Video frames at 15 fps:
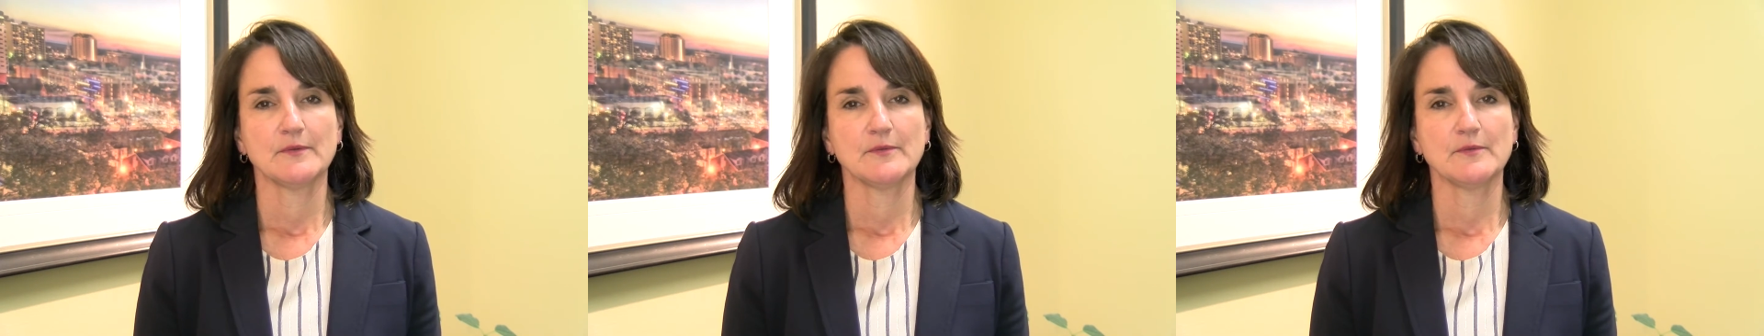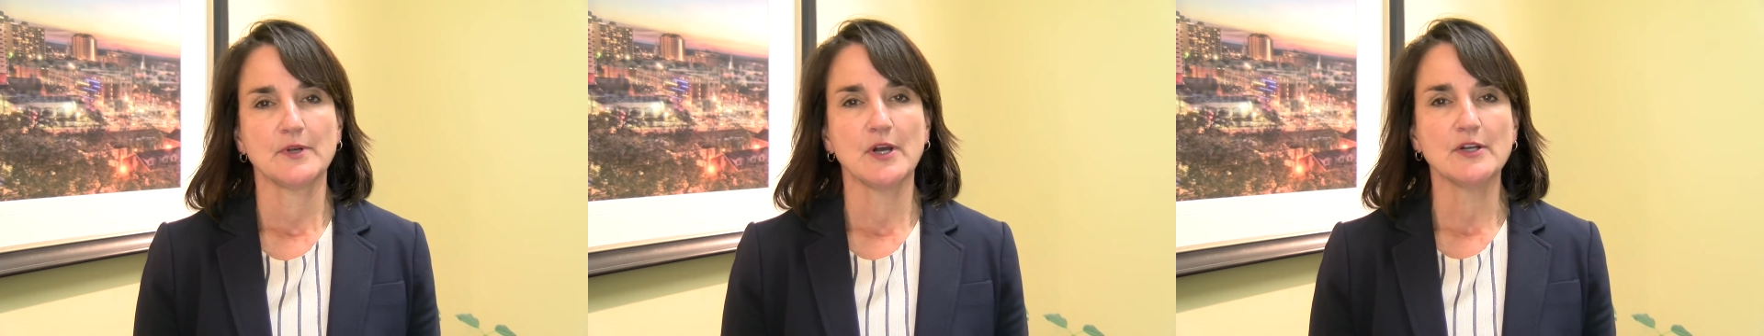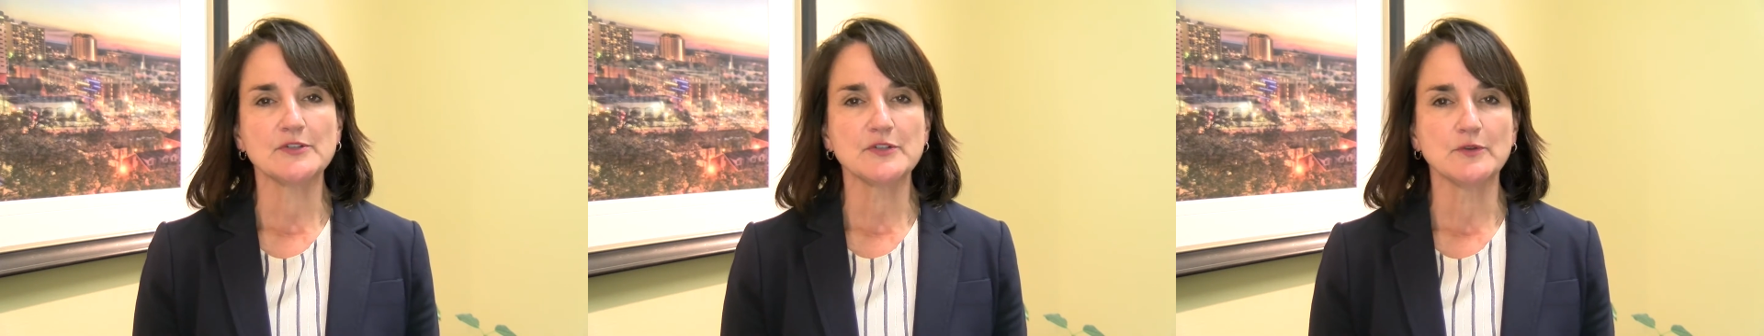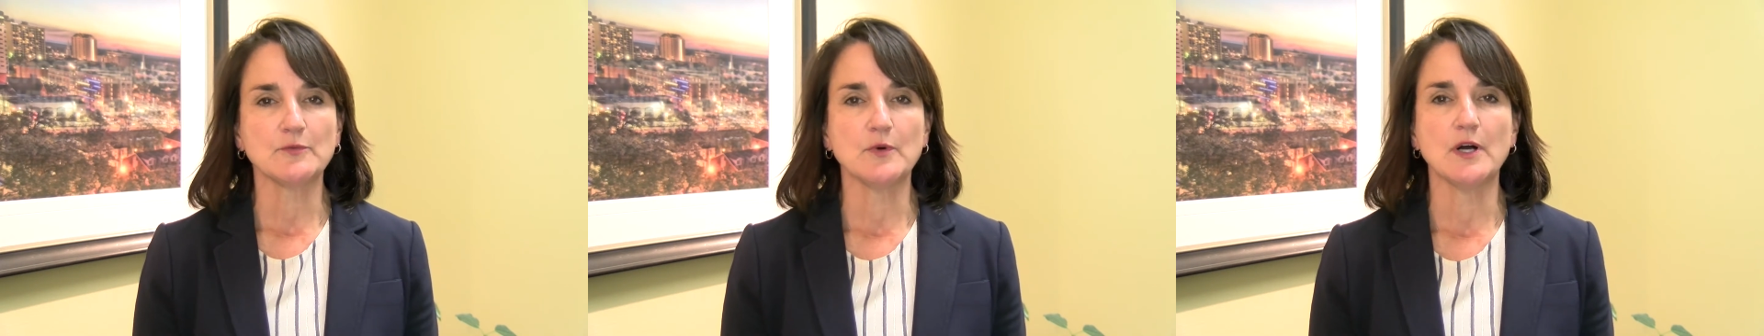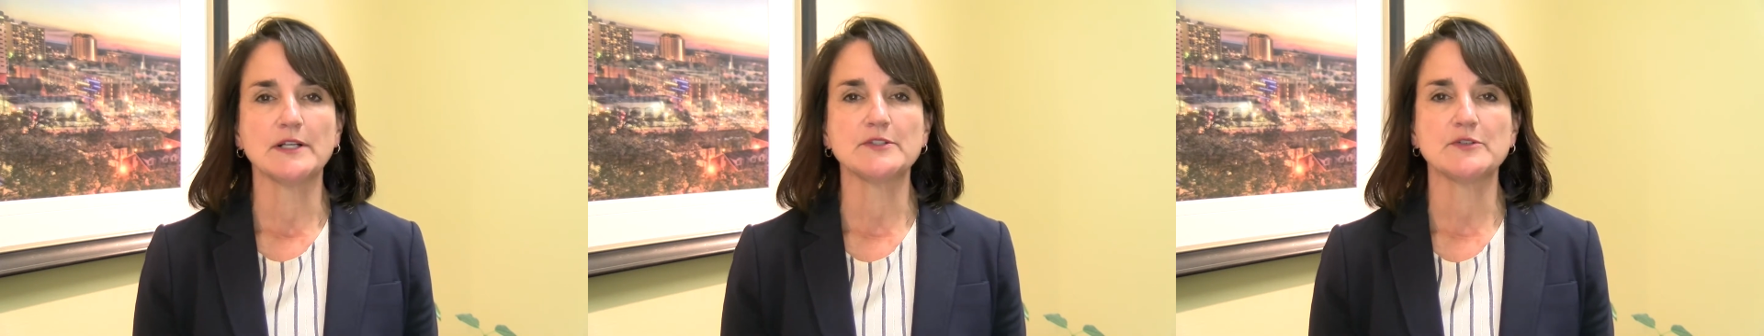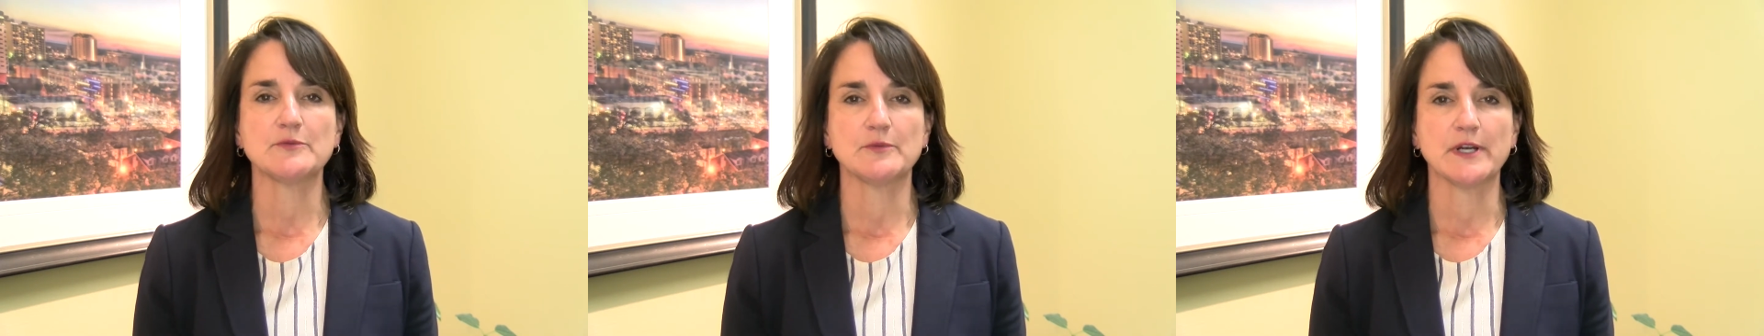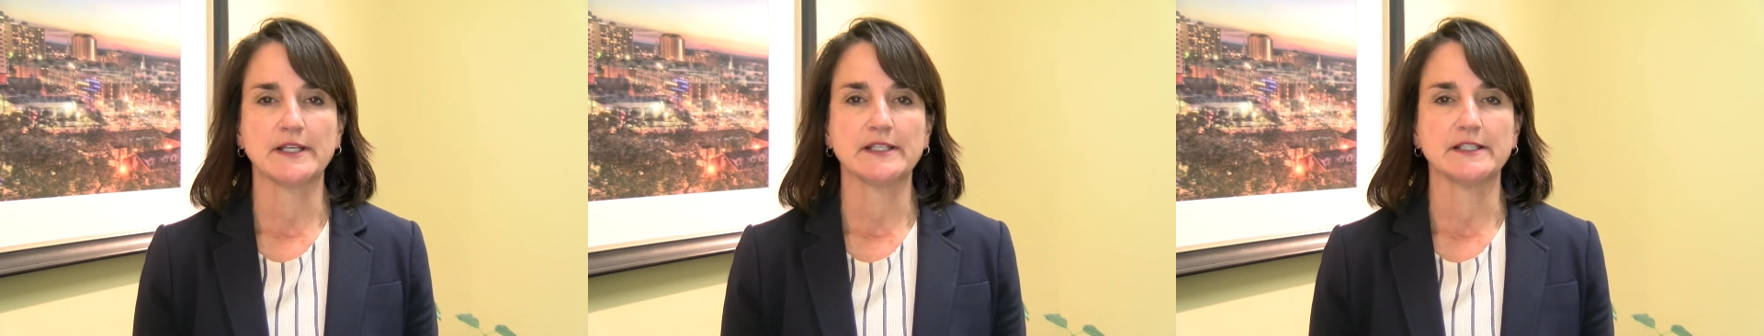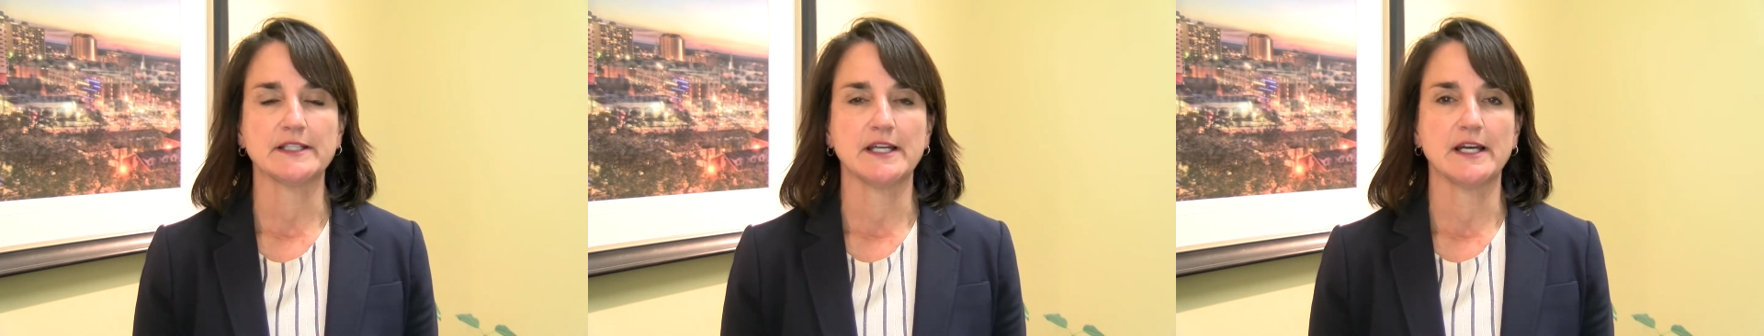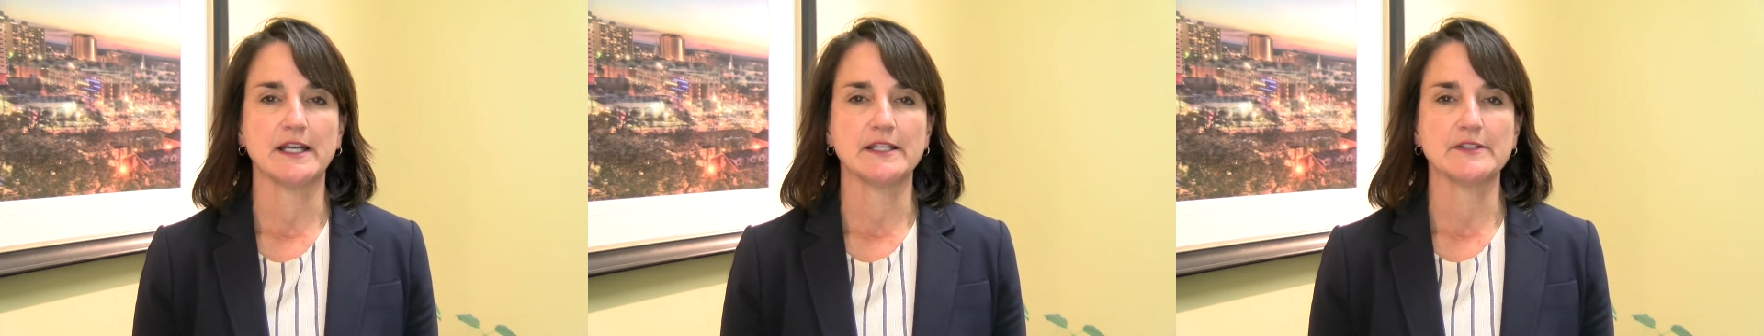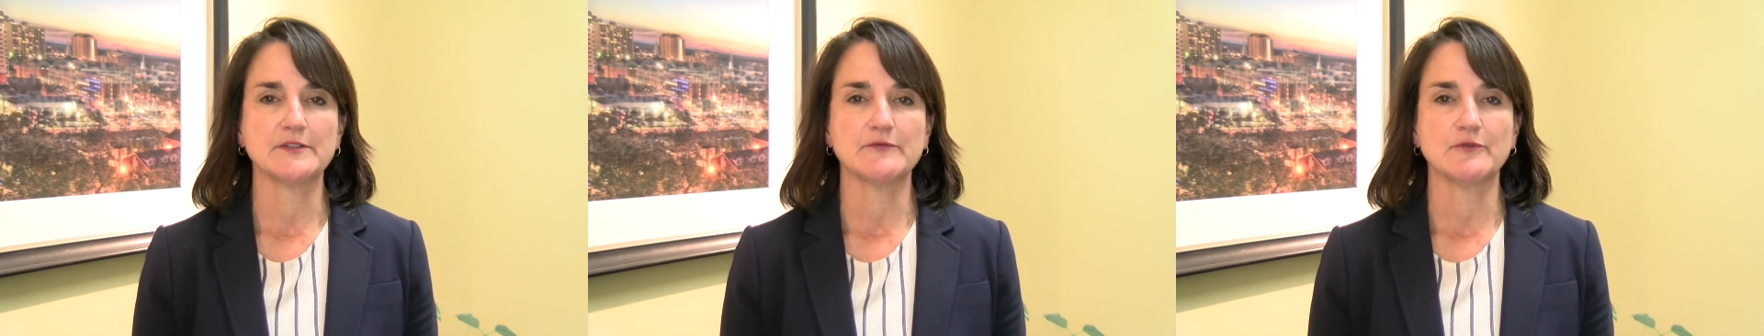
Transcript: We also want to recognize